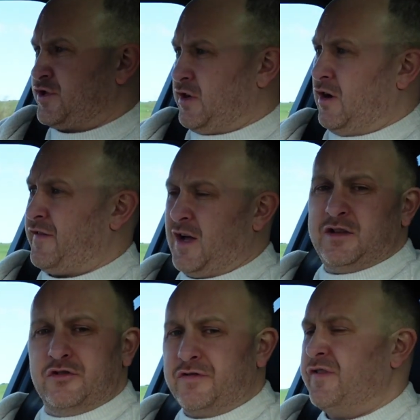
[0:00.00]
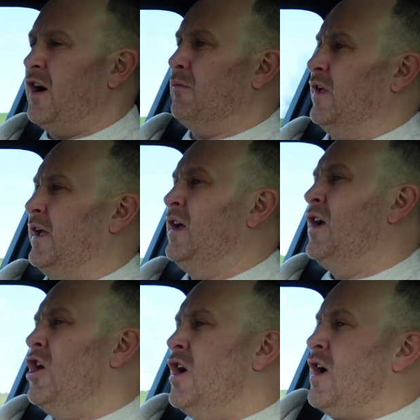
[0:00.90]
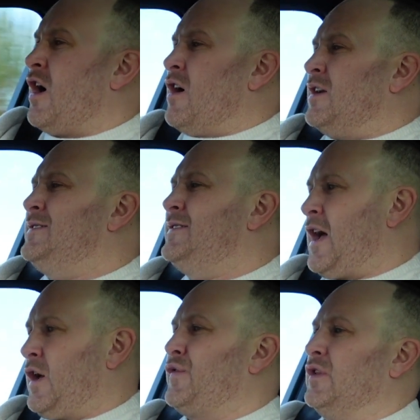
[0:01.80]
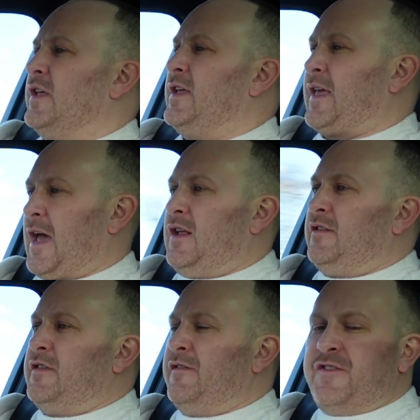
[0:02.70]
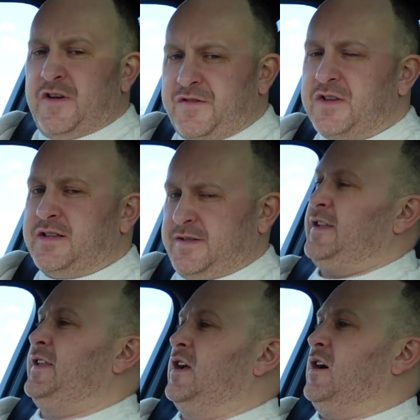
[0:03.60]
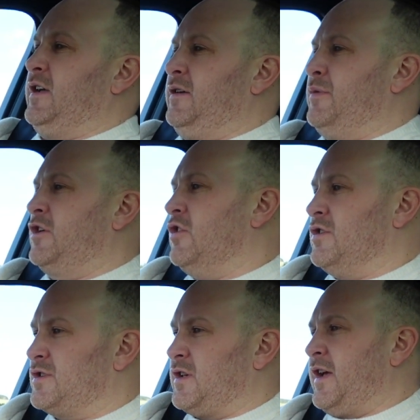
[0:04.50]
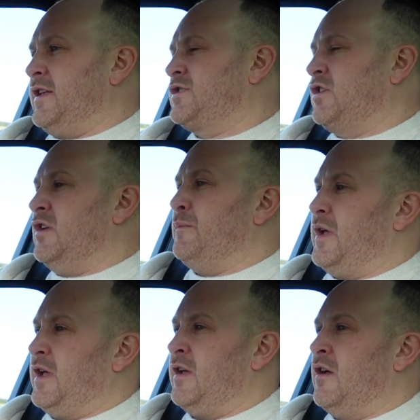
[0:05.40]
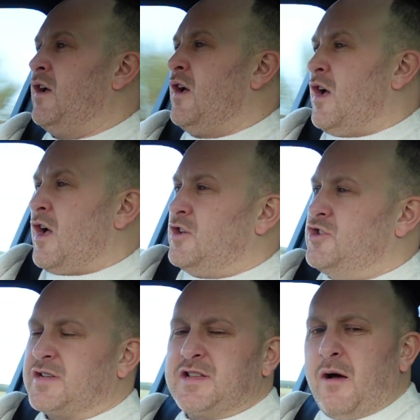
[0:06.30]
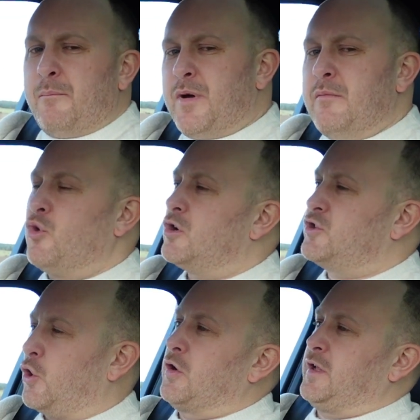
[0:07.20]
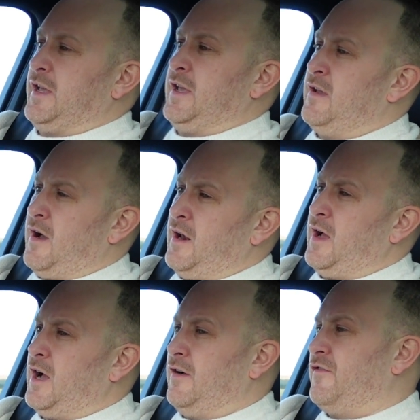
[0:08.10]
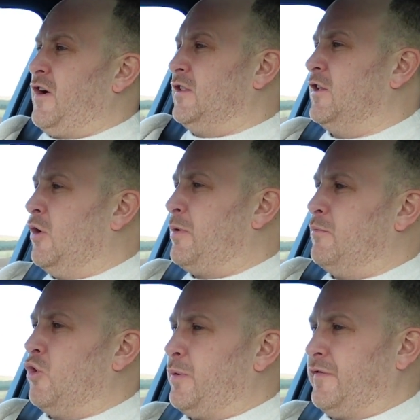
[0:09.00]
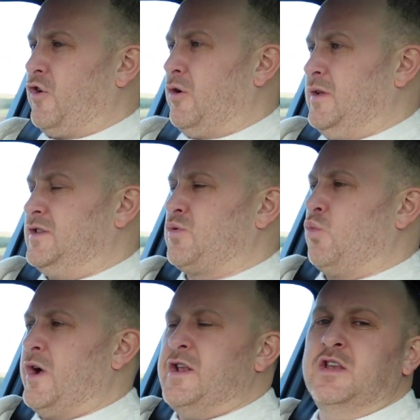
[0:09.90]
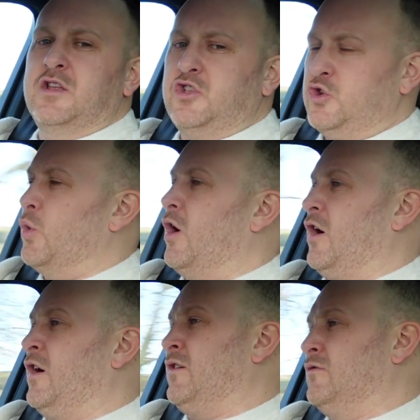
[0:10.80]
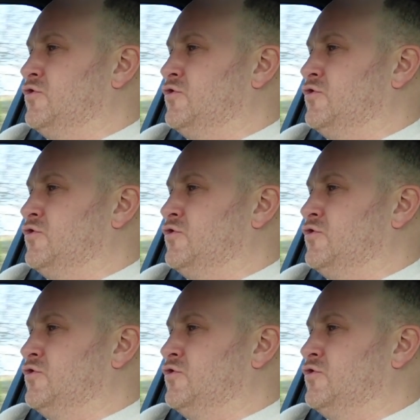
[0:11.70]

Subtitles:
stuff and your family, definitely get the 50 TDI, because it's going to be just that bit more torquey and have a little bit more performance when you are